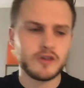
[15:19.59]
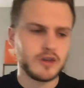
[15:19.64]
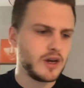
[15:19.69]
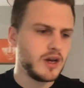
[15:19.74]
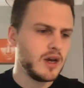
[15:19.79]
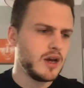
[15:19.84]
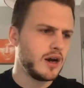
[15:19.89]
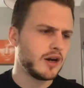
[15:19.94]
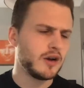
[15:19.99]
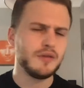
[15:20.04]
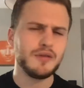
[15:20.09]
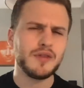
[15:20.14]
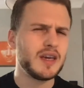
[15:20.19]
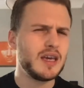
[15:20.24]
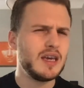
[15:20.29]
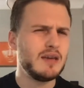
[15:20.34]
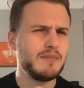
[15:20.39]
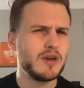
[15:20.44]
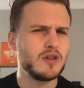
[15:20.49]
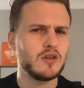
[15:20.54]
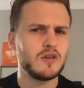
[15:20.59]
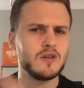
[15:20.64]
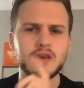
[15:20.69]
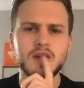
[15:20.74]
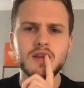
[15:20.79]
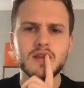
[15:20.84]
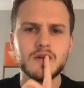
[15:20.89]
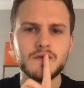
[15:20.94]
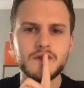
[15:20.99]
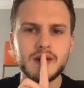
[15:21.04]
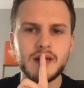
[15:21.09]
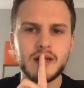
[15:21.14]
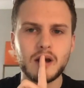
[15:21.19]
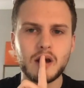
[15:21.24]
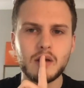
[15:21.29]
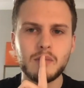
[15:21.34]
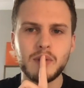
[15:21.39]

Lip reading: And I don't think he mentions it in the video,